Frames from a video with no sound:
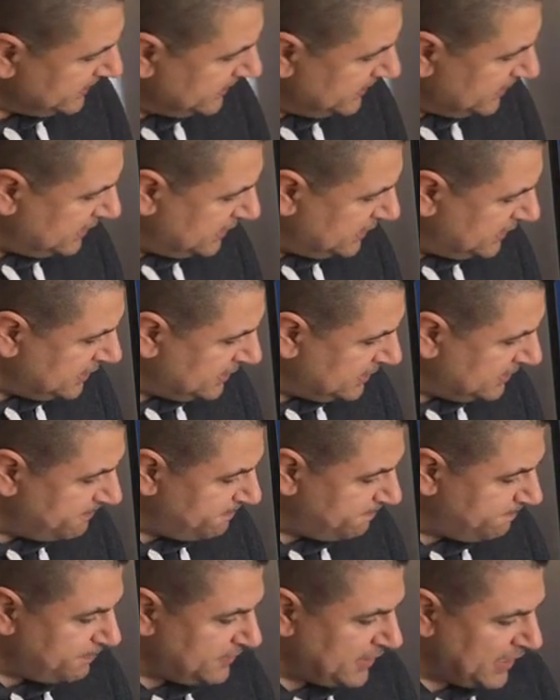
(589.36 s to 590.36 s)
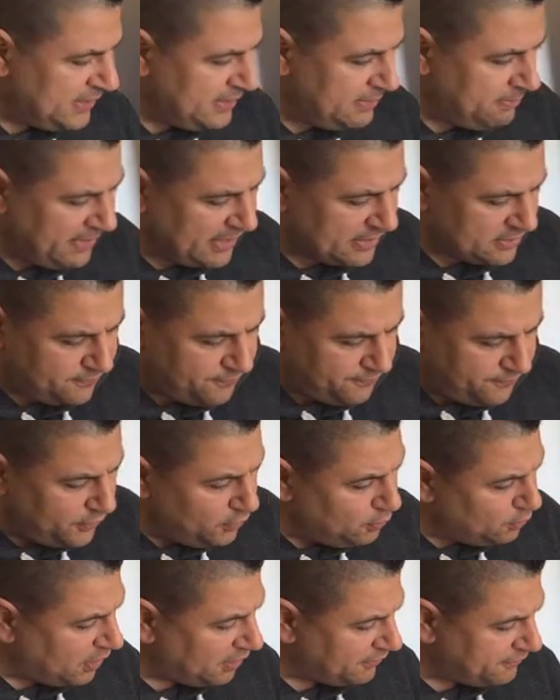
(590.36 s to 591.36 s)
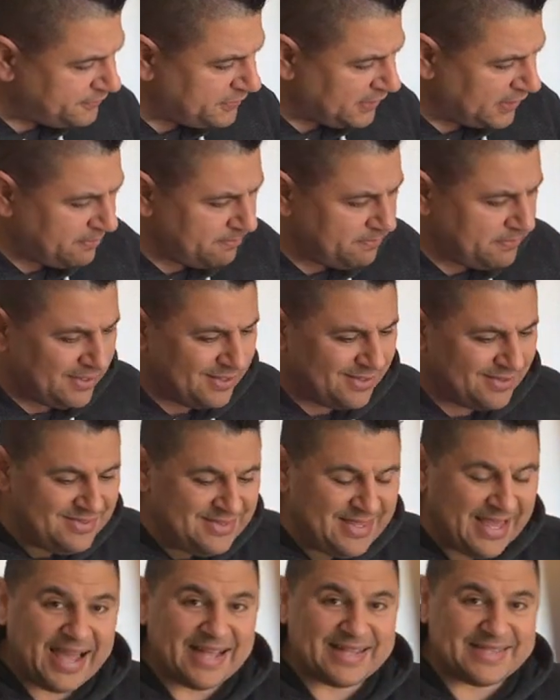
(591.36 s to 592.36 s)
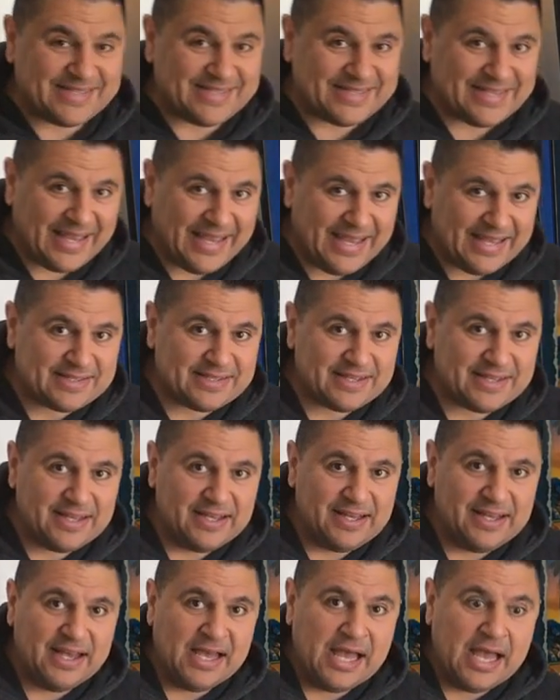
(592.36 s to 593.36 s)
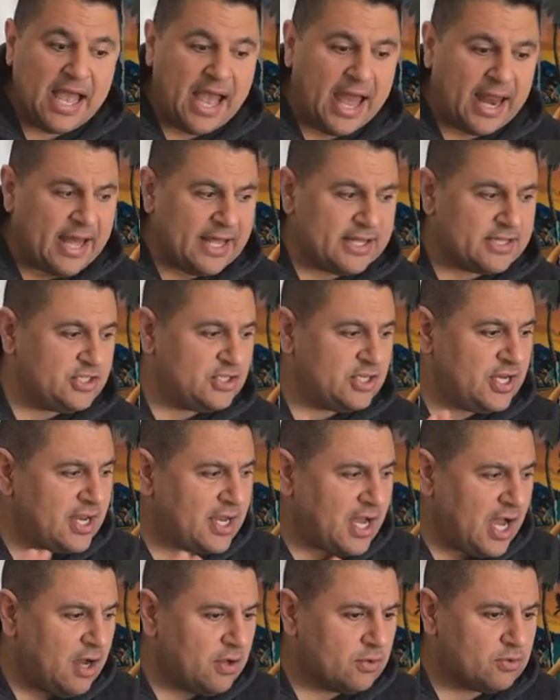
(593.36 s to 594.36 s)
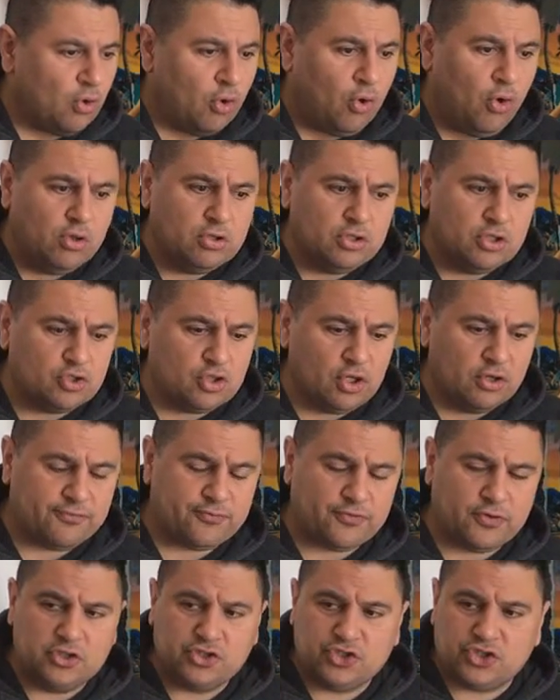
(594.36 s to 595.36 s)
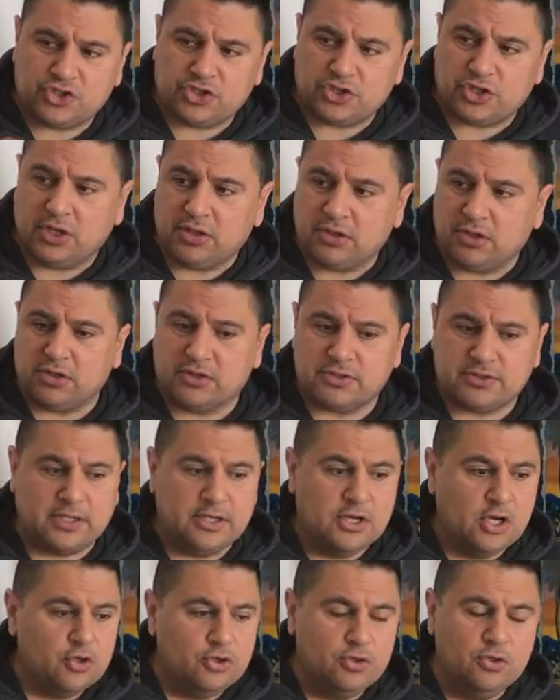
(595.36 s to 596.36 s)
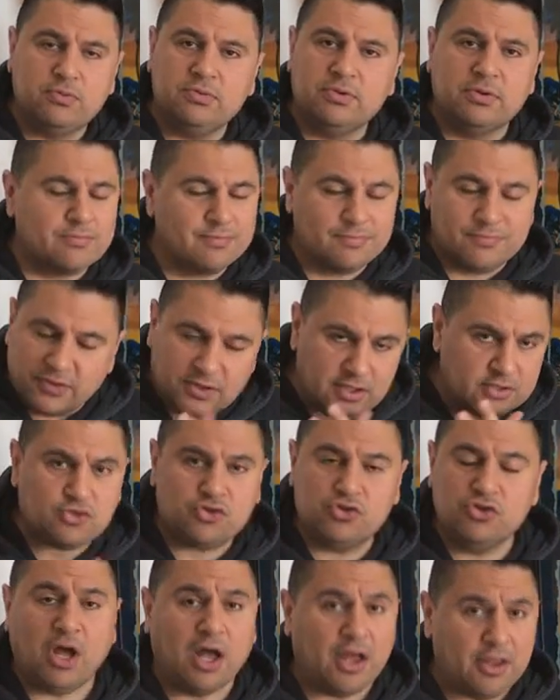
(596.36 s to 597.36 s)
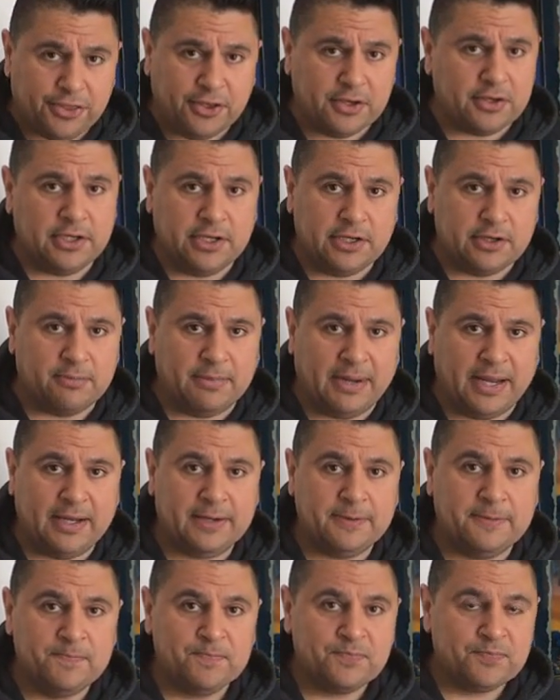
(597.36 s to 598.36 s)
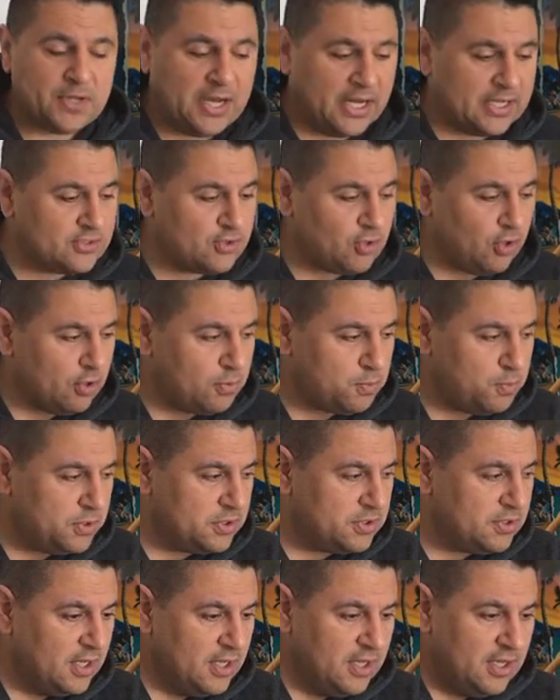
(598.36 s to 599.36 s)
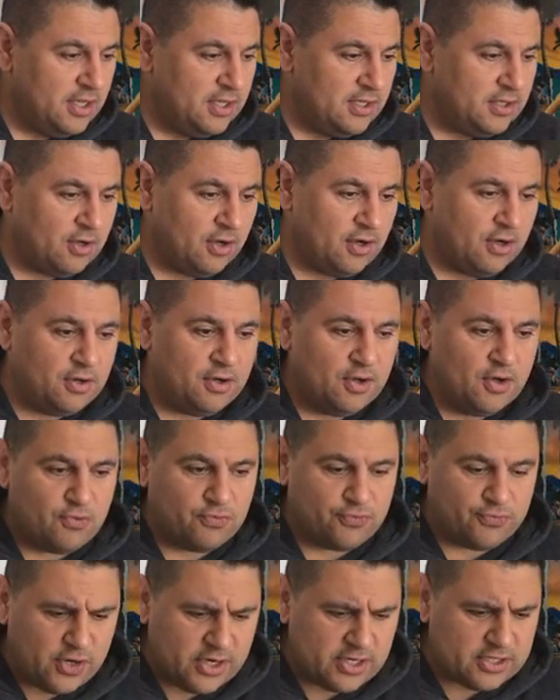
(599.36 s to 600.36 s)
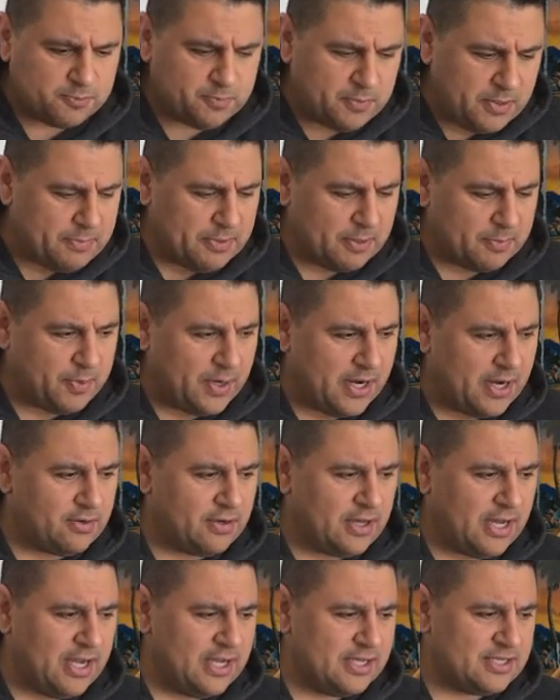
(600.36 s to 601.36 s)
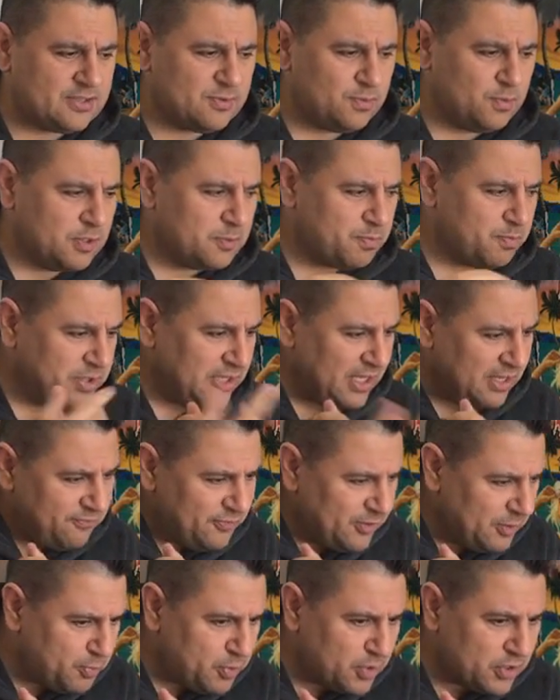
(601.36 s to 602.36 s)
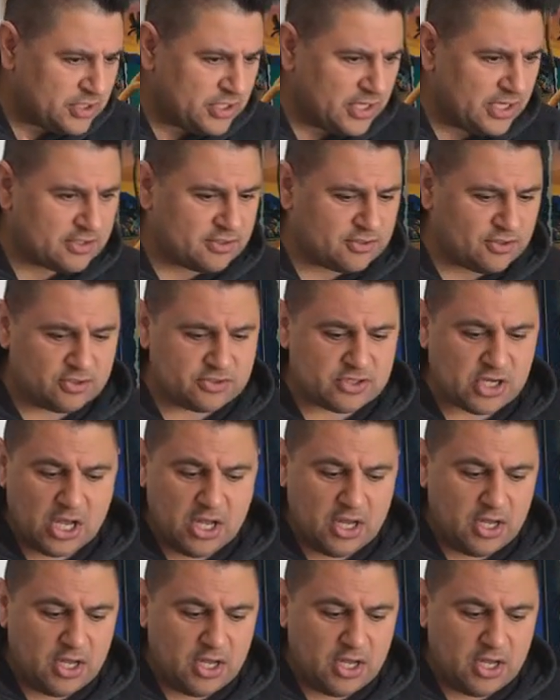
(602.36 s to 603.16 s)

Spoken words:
And he makes few of them. That's it. And I check out all the different sellers. And there's nothing here, man. I talked with you know, Freddy's Pinball Paradise with playfield protectors.